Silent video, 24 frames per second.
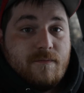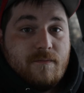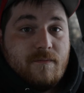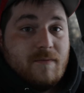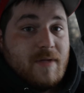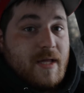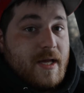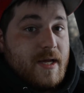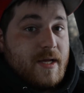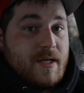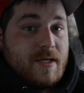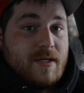
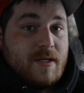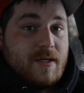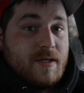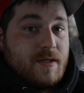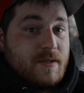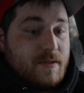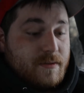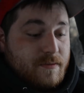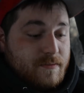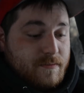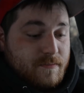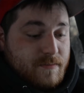like
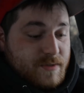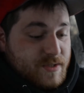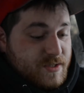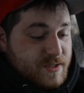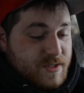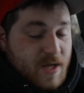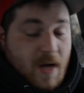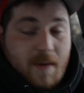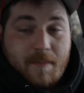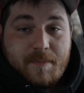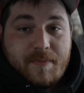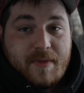
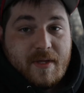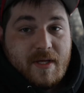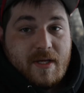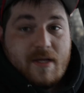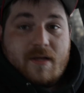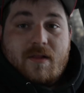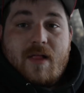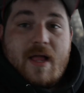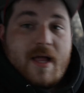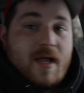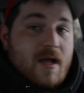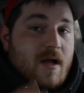something
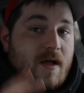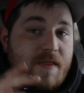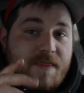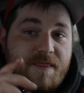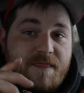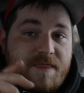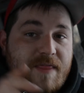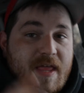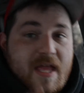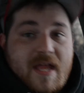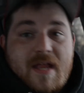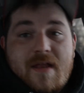like a
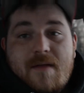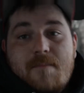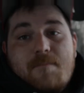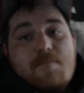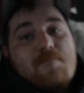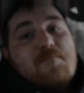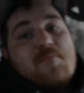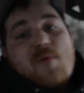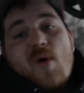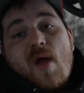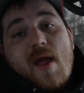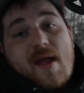thin
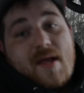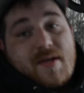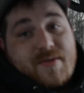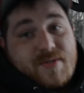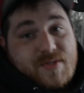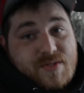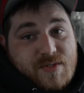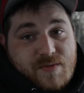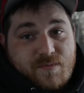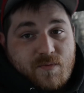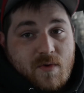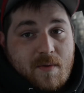
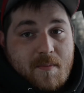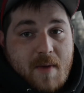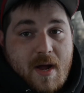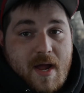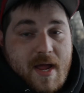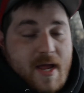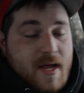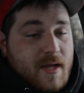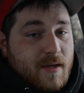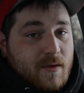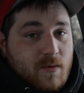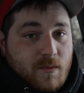brace for my
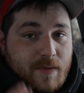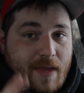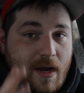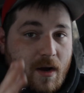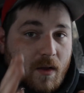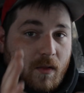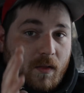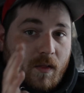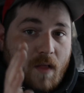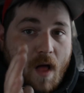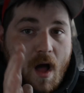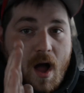ankle that'll
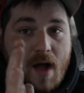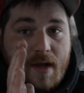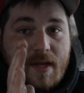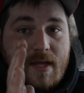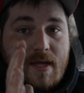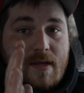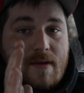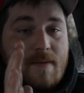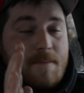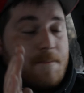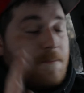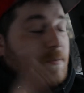lock it
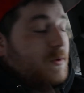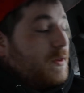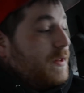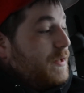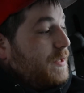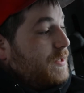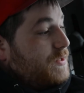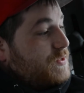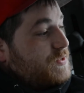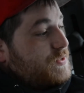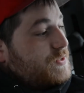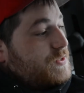in
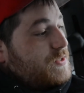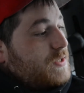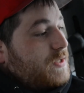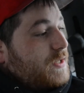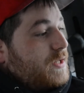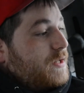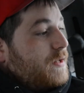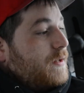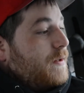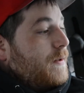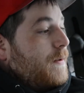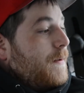place
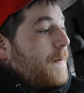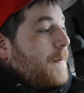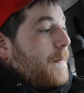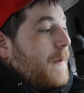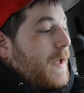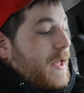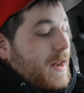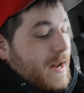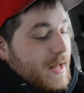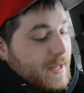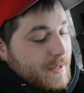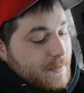
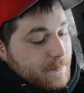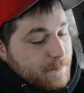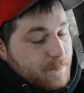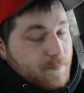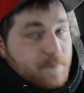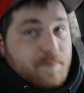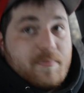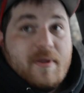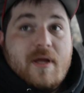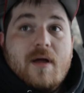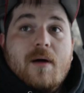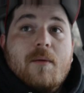and I can
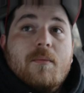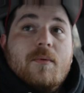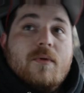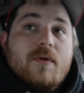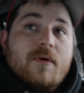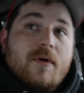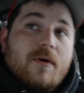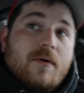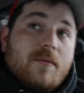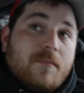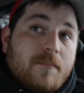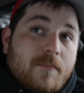be able
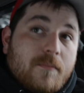to